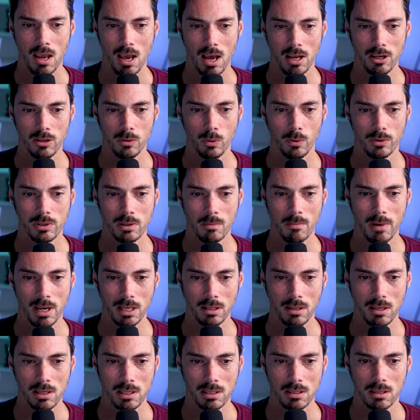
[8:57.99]
And in order to
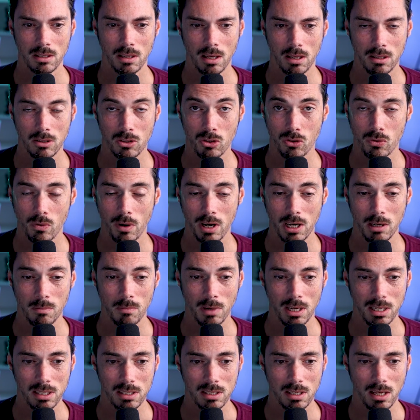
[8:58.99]
make this trade
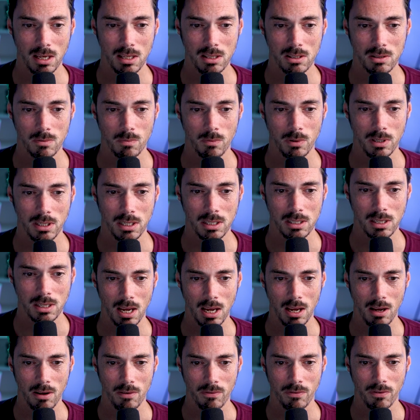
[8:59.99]
make sense, we
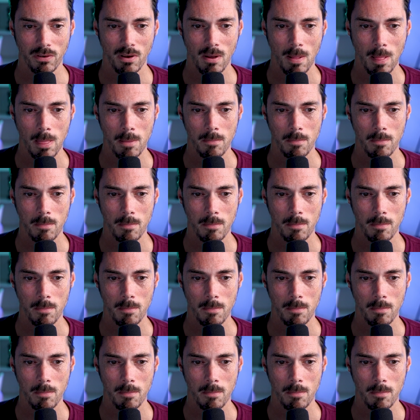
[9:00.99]
have